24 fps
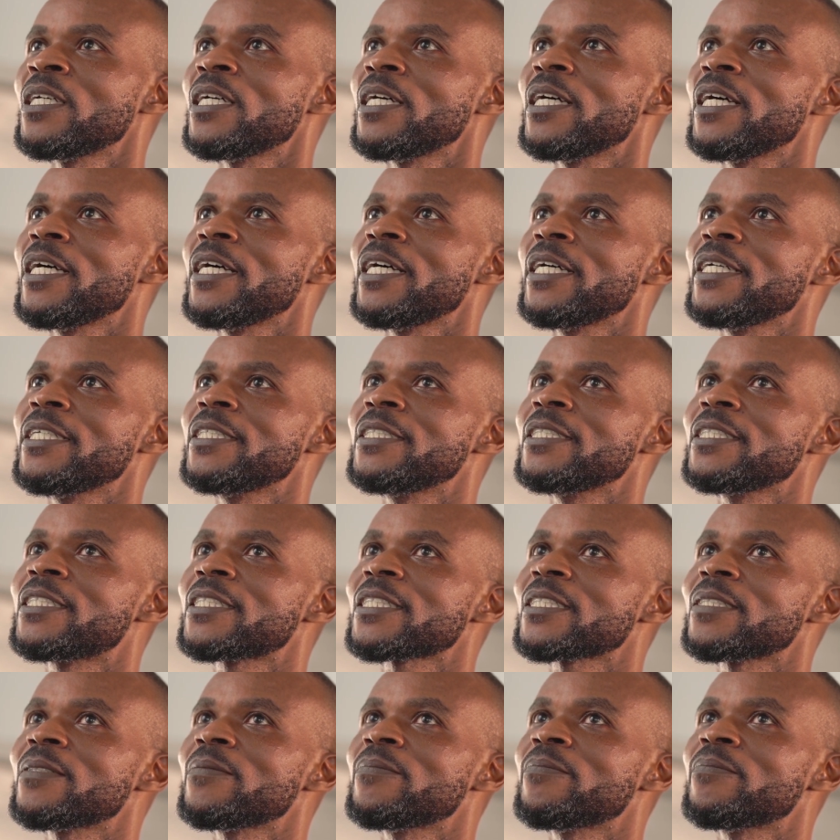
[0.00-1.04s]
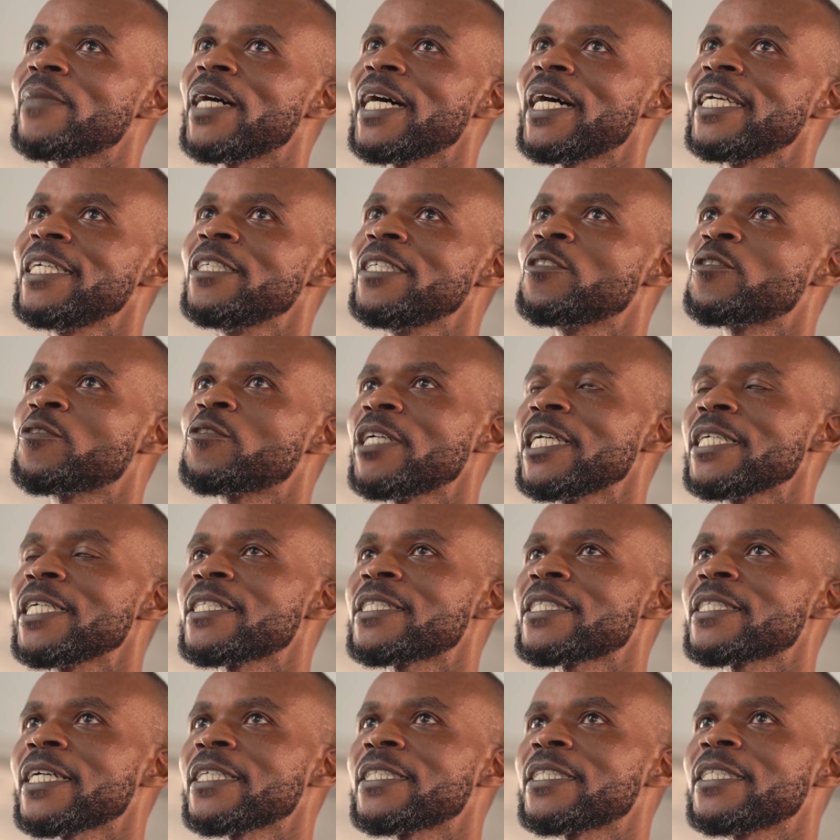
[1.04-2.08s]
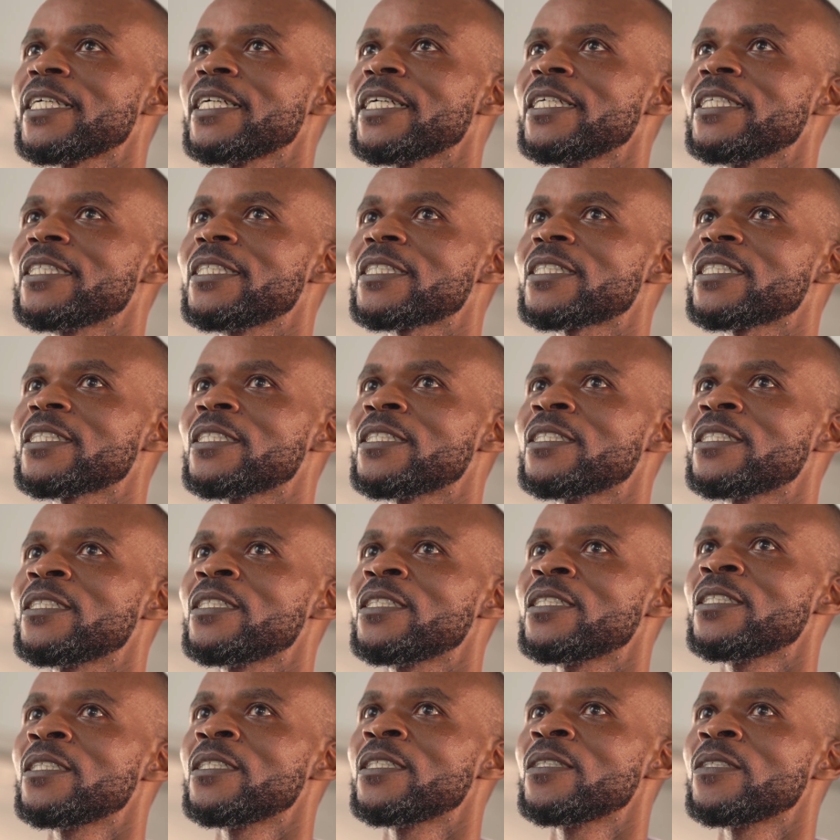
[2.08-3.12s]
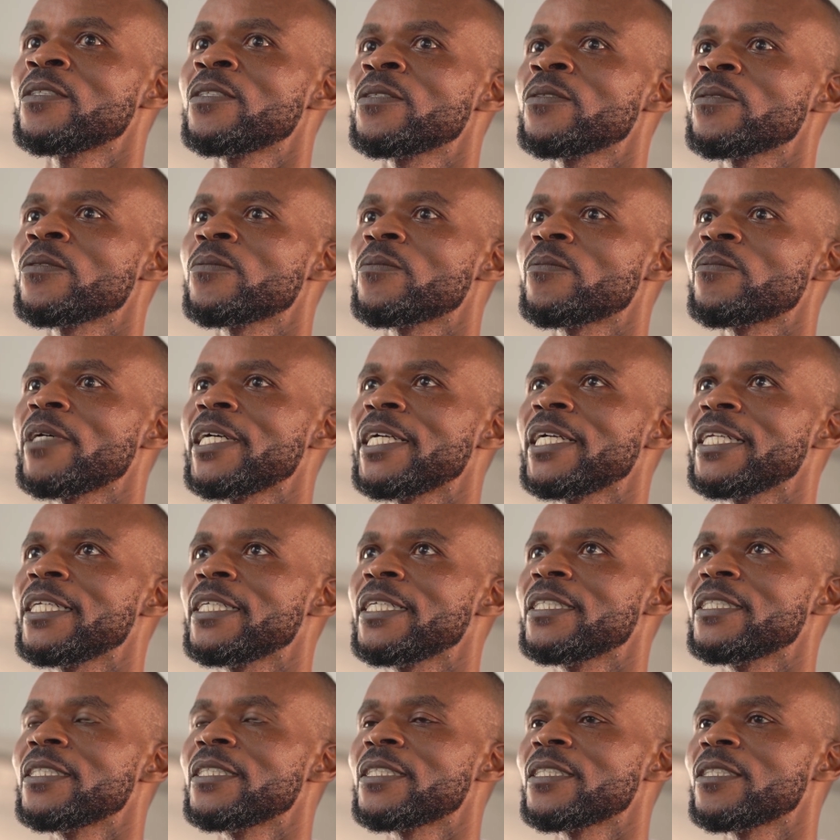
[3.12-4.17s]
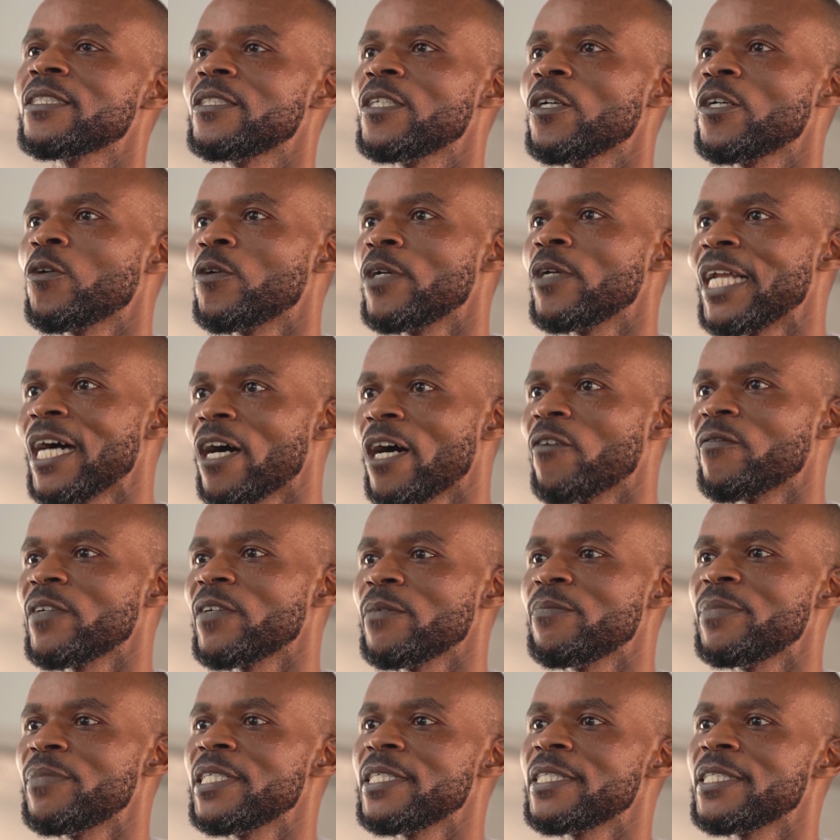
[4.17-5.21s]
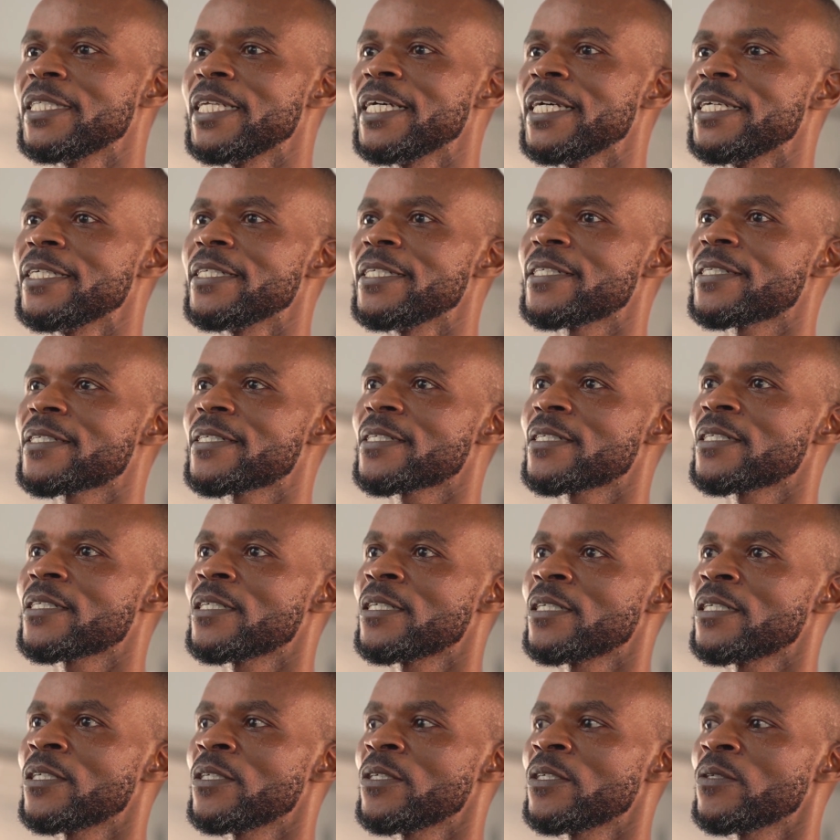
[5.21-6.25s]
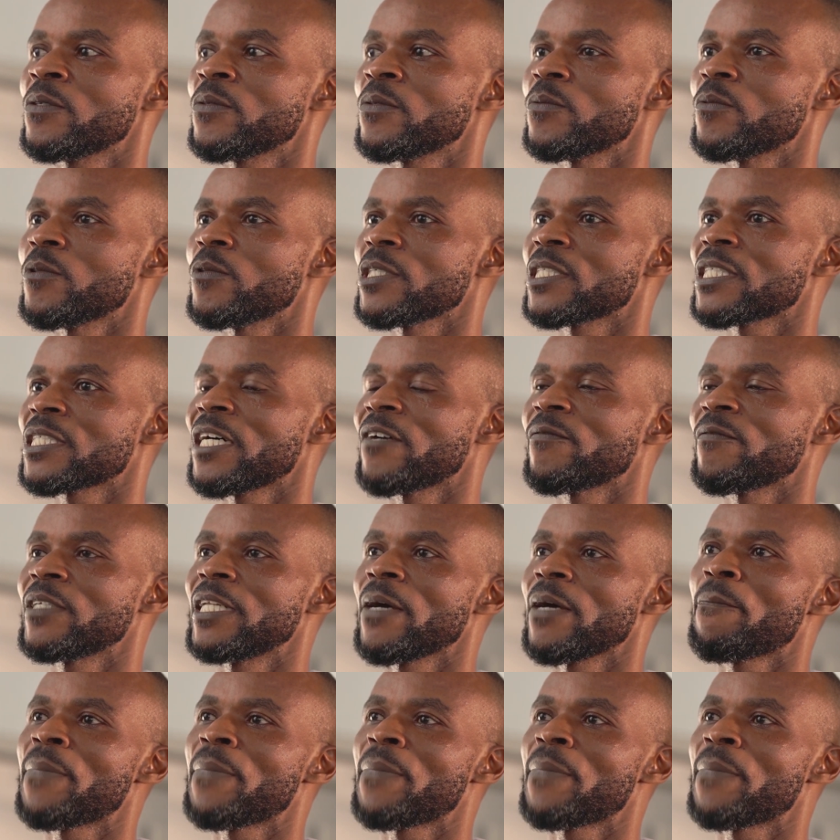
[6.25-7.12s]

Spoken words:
And my interest started when the owner of the business was having the